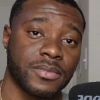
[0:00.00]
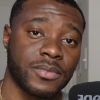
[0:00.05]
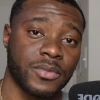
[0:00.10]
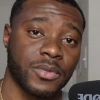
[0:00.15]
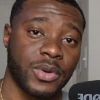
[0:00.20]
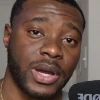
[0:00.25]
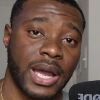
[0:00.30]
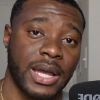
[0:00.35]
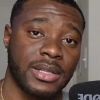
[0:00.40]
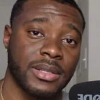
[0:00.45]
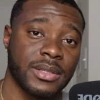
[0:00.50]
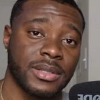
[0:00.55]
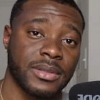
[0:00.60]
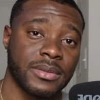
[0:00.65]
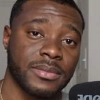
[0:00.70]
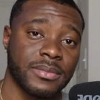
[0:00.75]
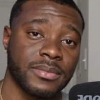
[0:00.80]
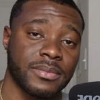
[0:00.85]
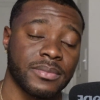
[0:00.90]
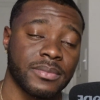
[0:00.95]
Right?
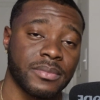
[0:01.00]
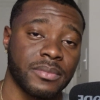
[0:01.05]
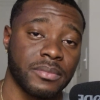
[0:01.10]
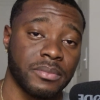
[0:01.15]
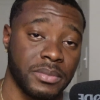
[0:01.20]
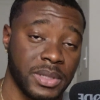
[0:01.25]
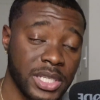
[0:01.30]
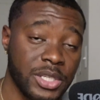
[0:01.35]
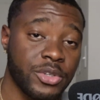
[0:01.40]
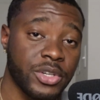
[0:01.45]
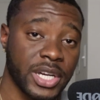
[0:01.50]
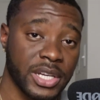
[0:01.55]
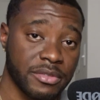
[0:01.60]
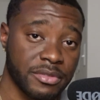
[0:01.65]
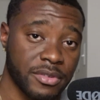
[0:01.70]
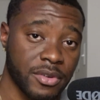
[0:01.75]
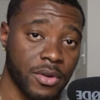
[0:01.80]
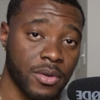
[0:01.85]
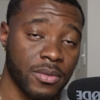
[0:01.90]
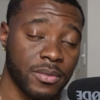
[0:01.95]
Be
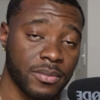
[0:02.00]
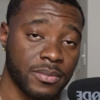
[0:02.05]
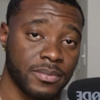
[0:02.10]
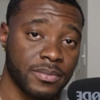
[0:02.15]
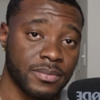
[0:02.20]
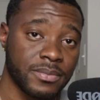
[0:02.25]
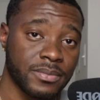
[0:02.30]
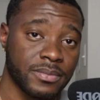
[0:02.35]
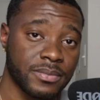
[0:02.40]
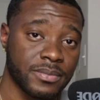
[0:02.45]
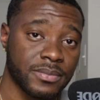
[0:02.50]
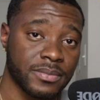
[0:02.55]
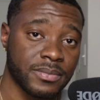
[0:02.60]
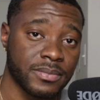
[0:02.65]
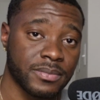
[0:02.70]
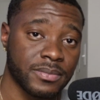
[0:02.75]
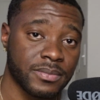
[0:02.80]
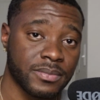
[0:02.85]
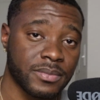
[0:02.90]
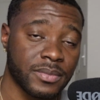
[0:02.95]
grateful.
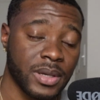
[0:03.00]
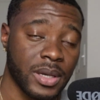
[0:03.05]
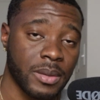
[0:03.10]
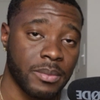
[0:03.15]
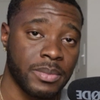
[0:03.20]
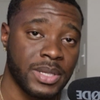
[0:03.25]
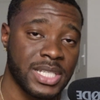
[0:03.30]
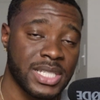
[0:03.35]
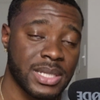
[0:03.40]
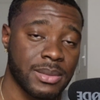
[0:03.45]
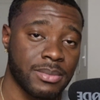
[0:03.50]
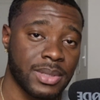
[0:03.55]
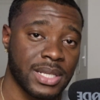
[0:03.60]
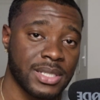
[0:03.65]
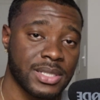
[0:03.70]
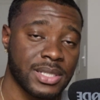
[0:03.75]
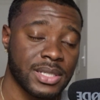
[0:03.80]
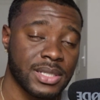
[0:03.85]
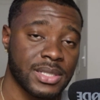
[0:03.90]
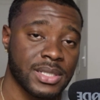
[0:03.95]
Peace and
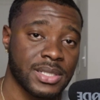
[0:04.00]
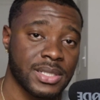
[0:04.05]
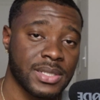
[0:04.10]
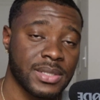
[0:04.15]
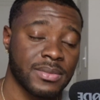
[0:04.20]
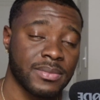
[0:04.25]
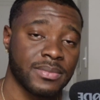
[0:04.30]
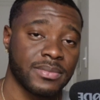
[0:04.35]
blessings.